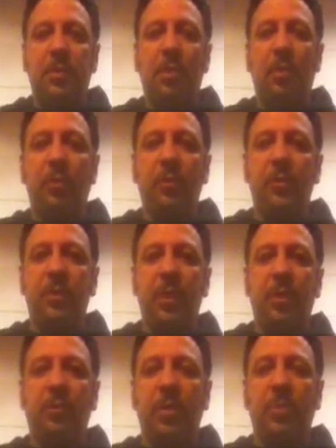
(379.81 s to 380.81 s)
hold the
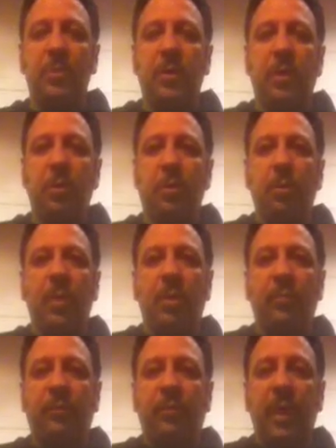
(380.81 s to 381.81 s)
snare drums, they hold them
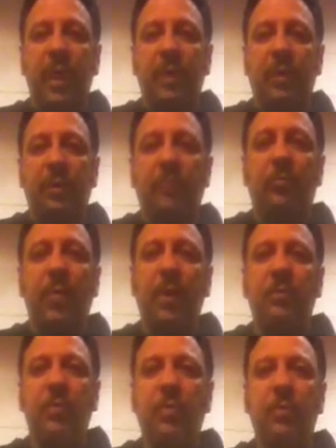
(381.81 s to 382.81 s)
out flat in
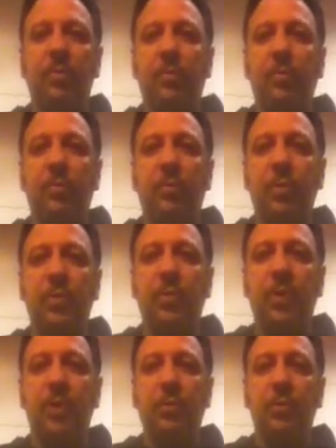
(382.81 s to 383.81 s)
front of you, which
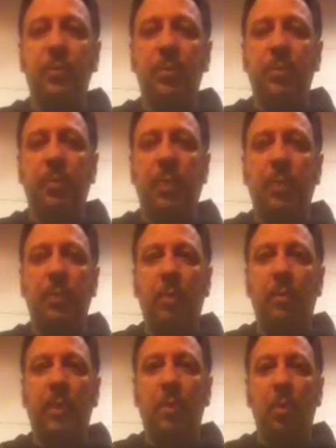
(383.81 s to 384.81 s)
enables you to play
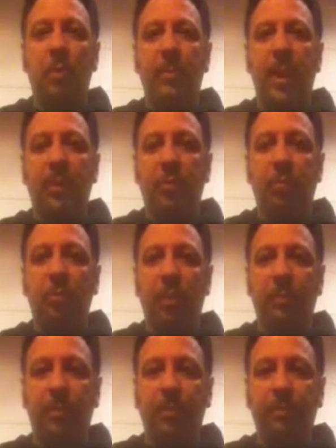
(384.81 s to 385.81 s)
what we call match
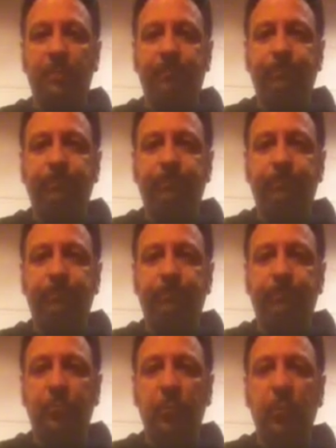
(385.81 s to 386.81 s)
grip.
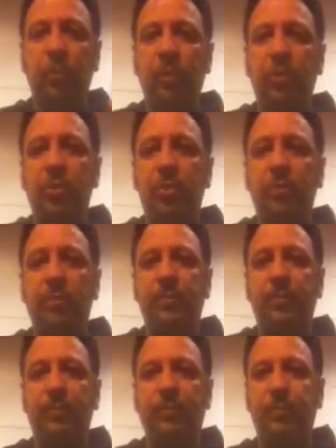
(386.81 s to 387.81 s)
Traditional,
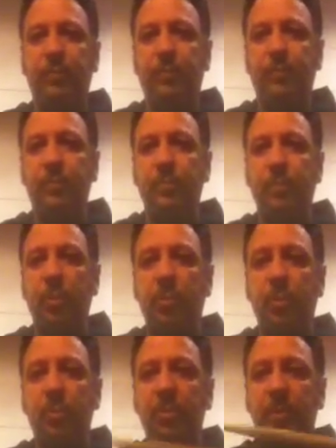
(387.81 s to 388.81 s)

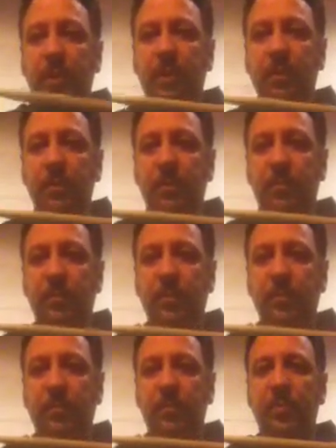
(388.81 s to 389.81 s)
which you will see
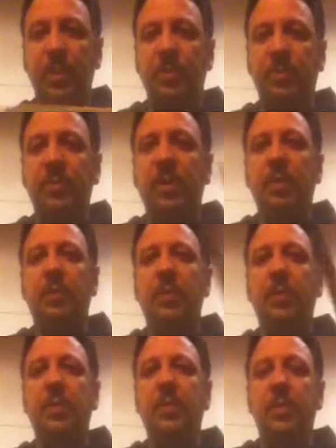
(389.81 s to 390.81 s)
from time to time,
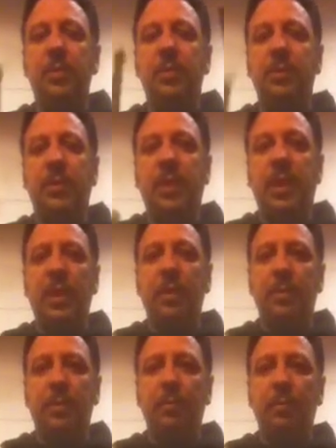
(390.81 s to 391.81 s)

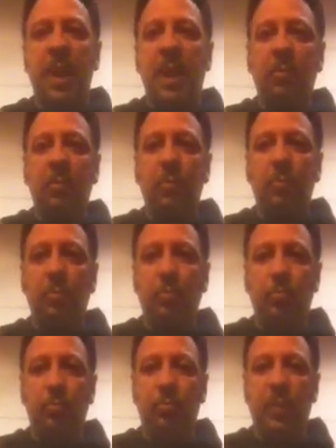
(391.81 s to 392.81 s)
and match,
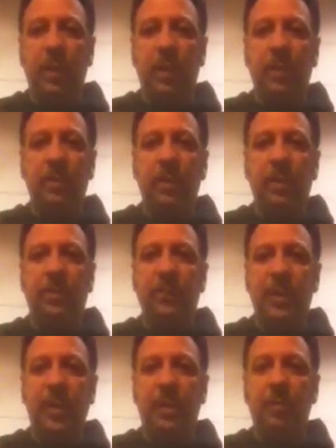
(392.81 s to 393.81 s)
meaning the
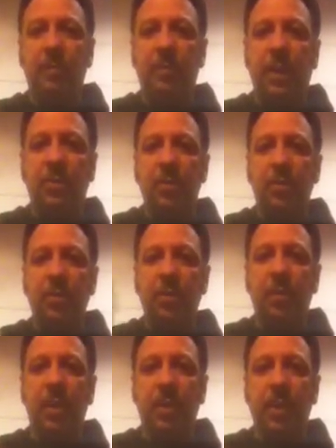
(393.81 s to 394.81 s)
left hand matches the
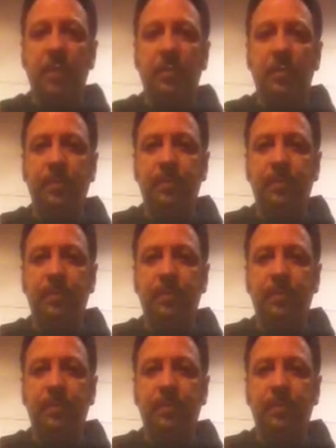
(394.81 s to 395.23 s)
right hand.